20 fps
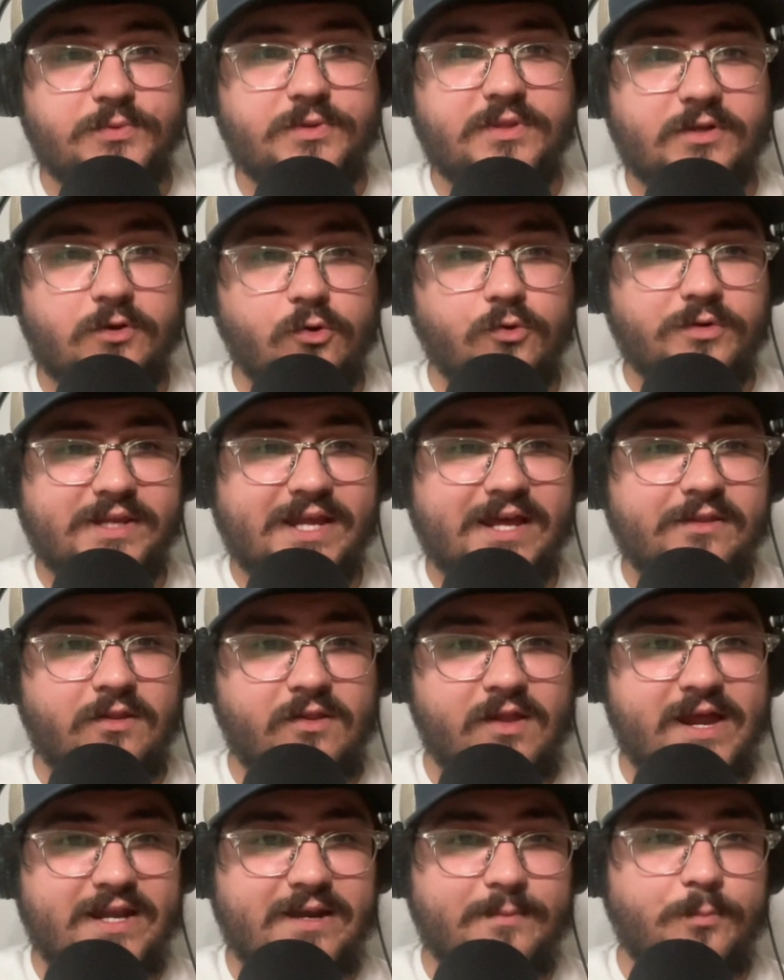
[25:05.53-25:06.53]
with the Goldie out of the
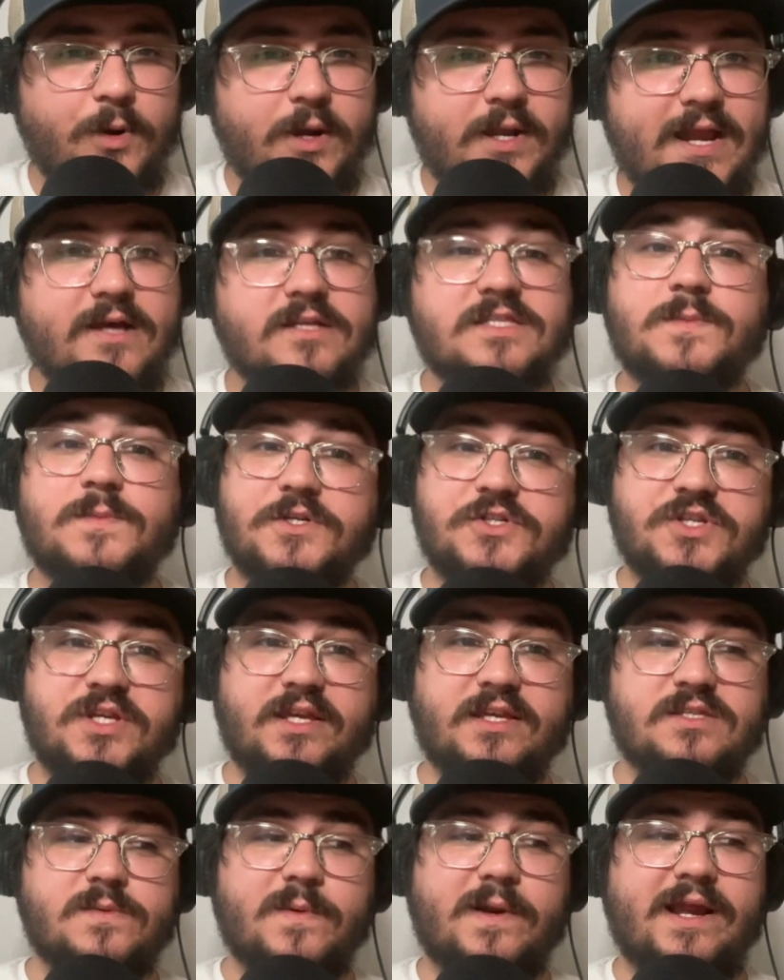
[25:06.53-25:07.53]
lineup right now, especially
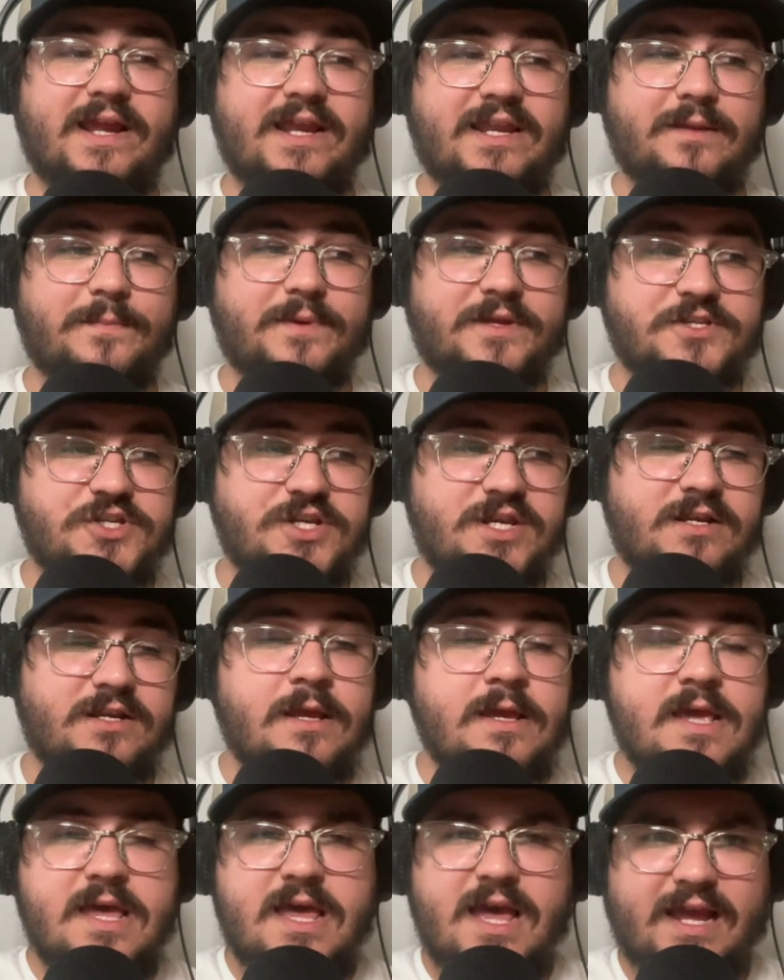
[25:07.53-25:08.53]
against right-handed pitching.
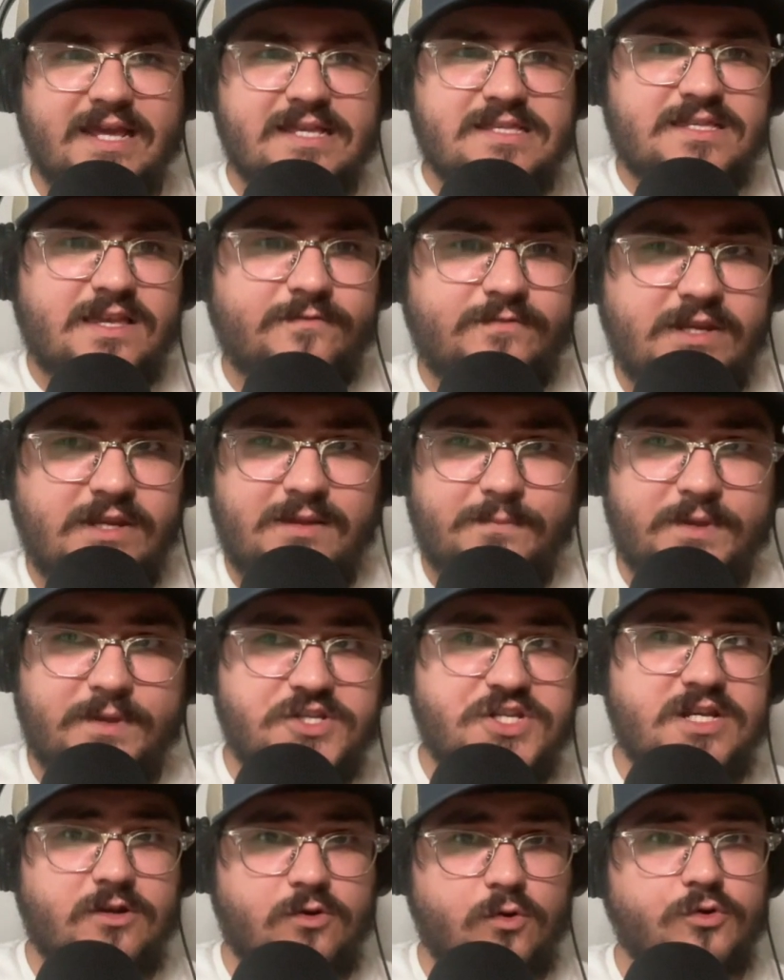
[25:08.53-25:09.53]
Against left-handed
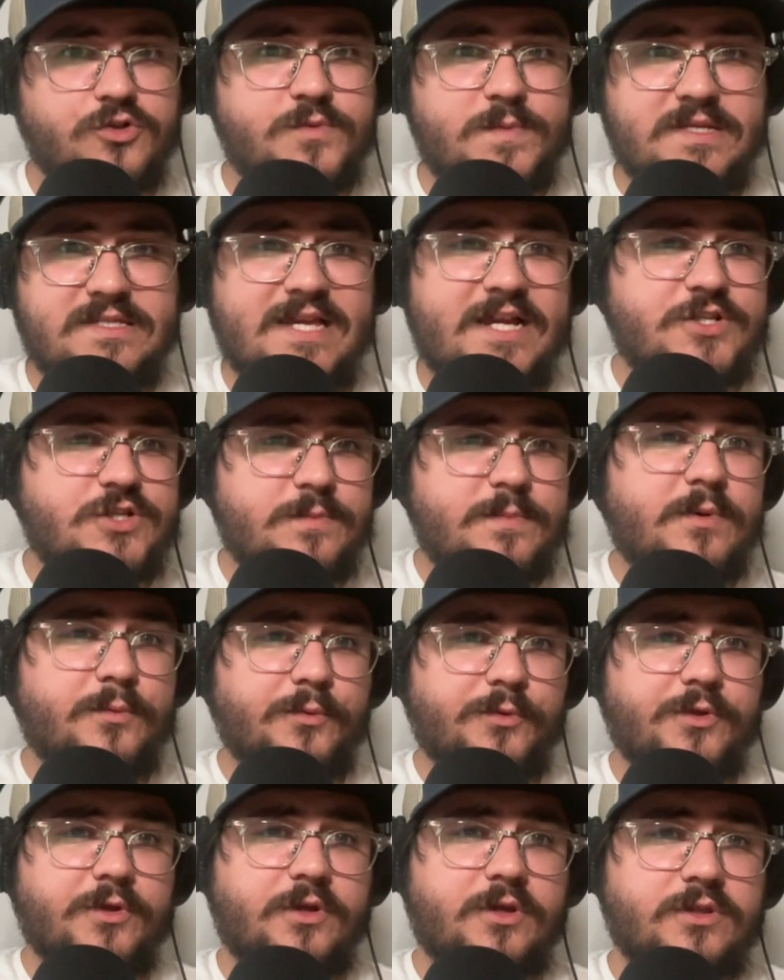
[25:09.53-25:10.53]
pitching, Goldschmidt's actually been
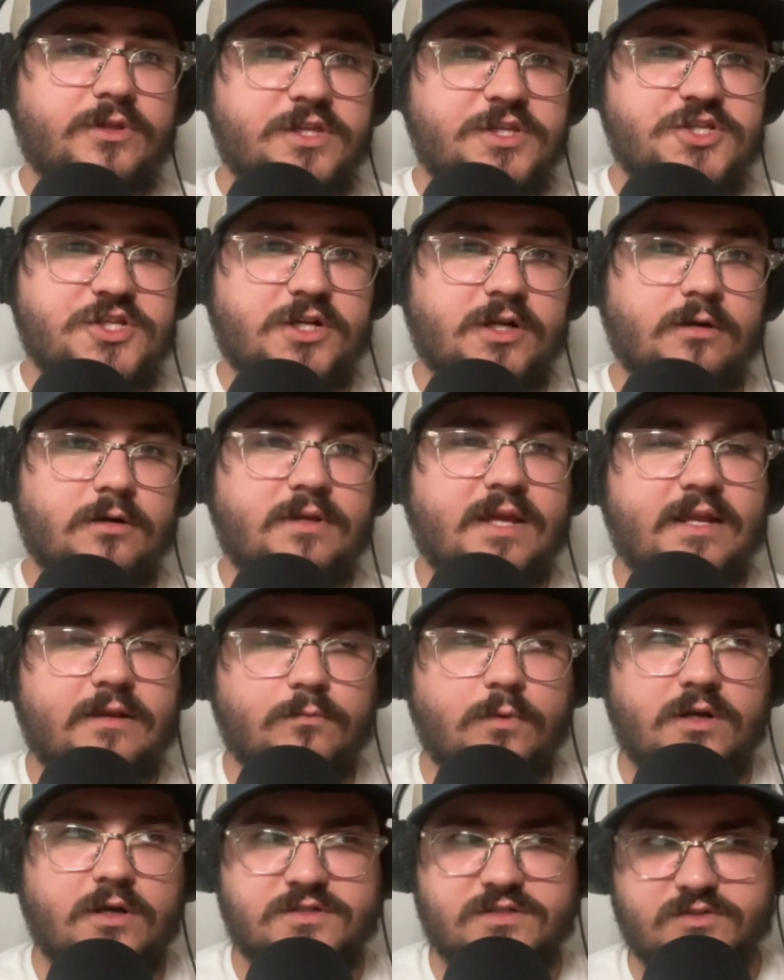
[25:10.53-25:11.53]
really good this year. Again,
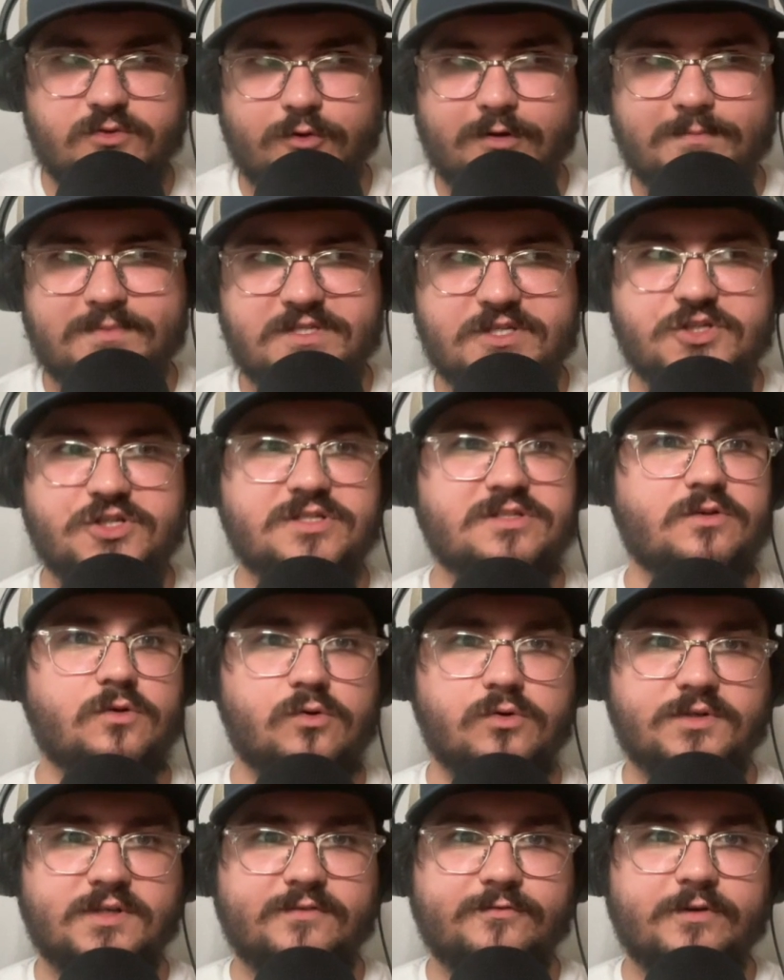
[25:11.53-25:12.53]
running scoring position is a
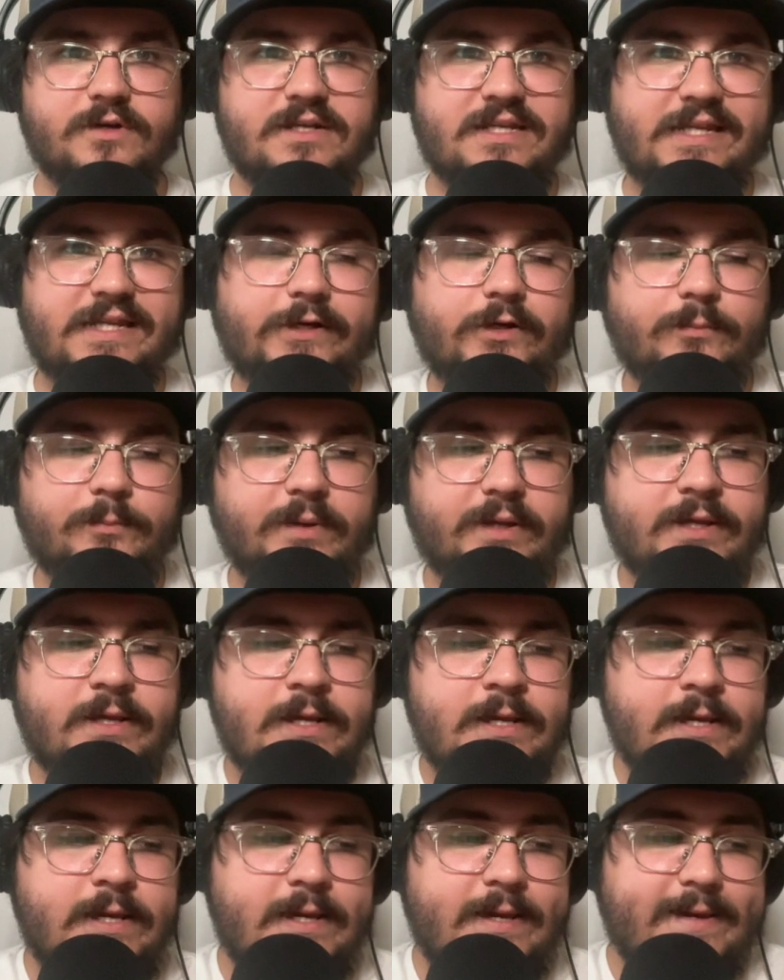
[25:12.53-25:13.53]
whole different deal, but
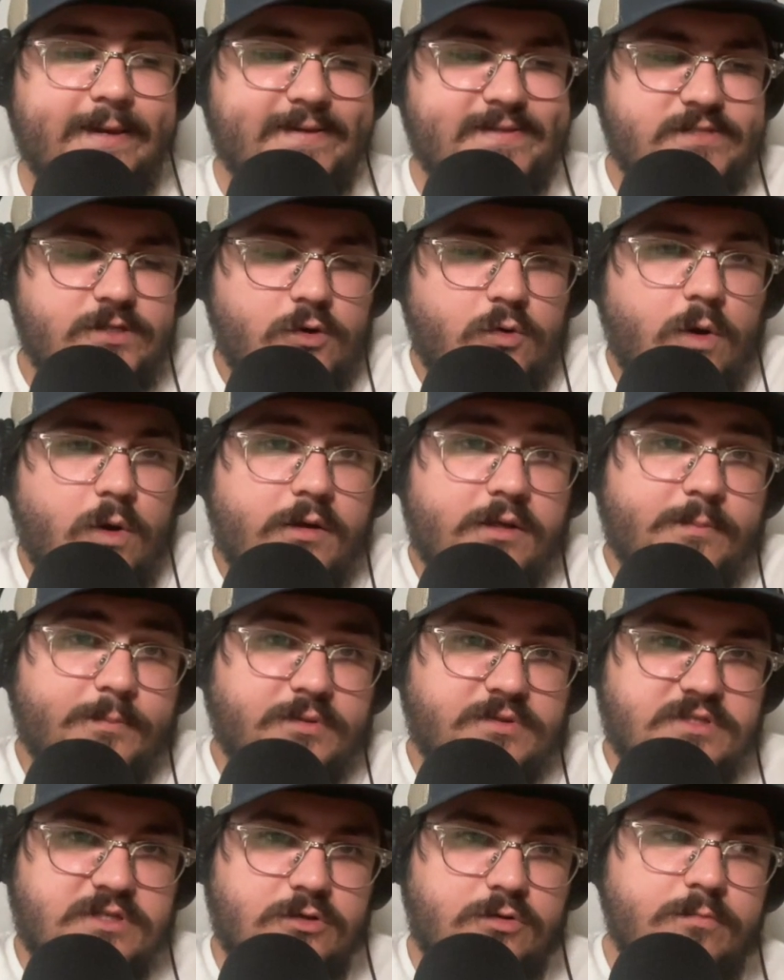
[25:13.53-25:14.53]
he's still quality
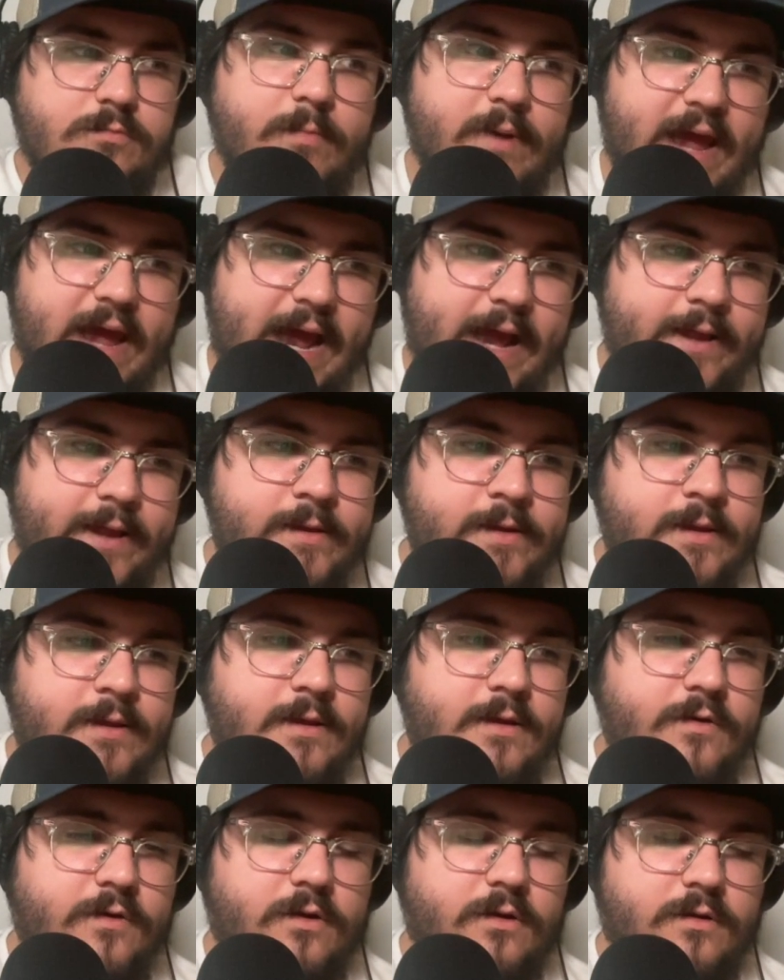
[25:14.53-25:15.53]
platoon bat.
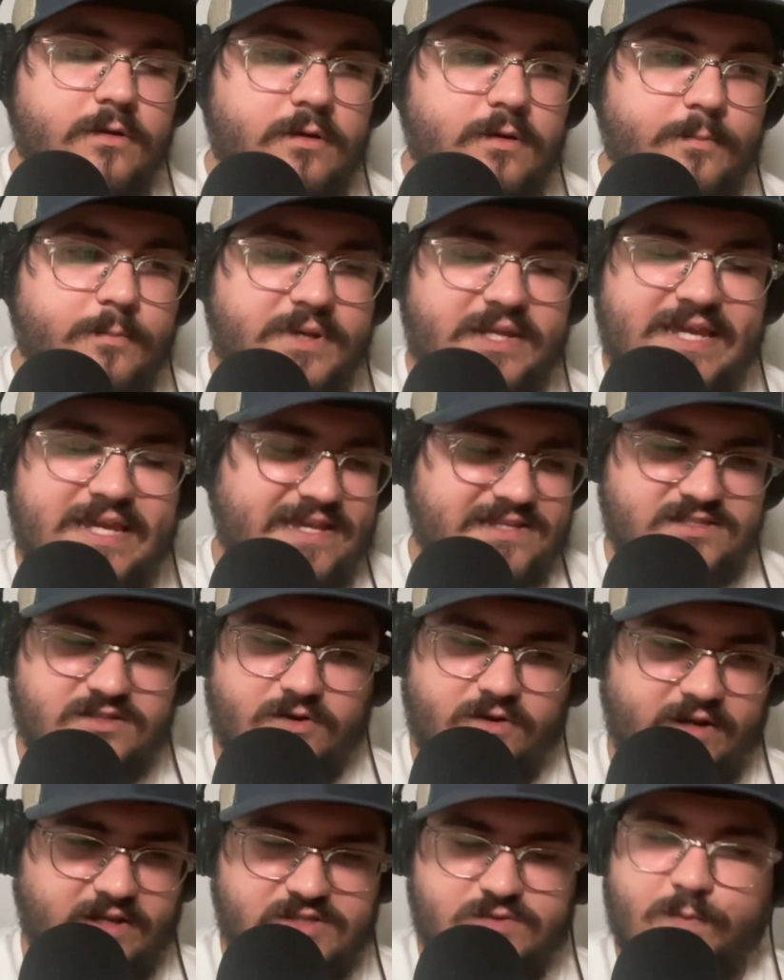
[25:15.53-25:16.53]
But he can't
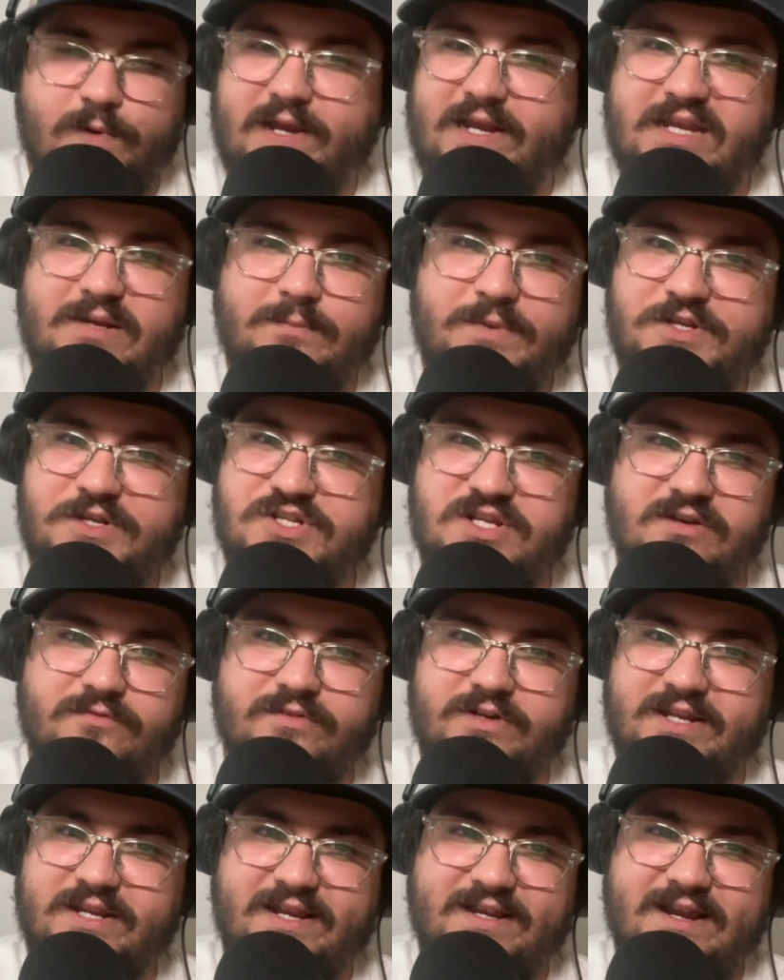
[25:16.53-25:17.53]
start against right-handed pitching
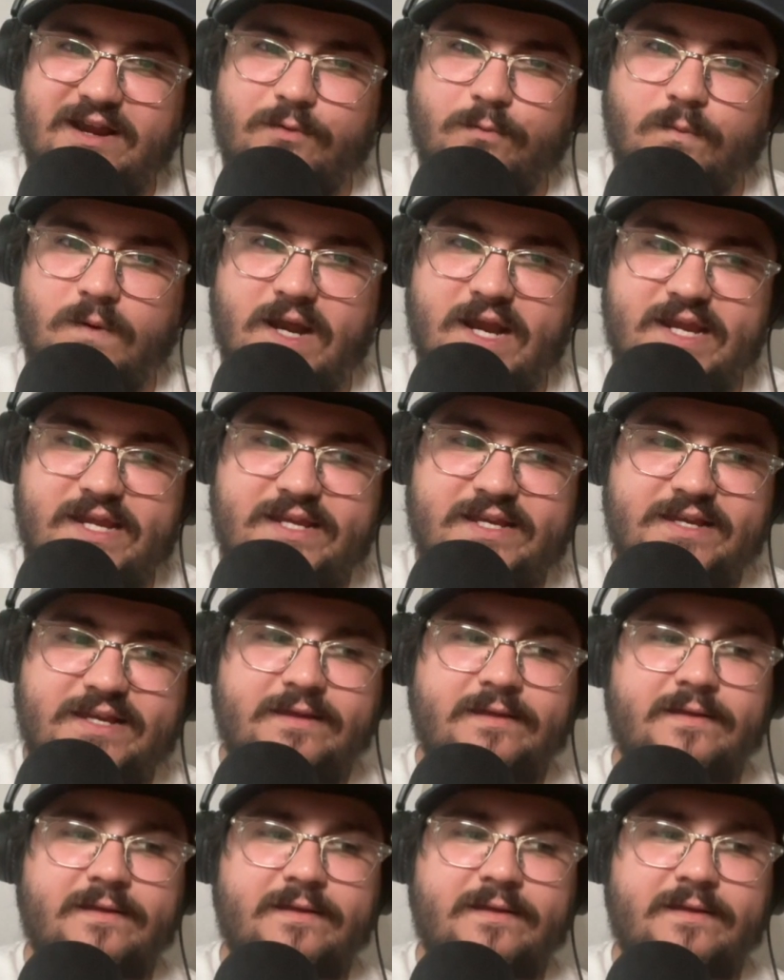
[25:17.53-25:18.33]
every day now, right?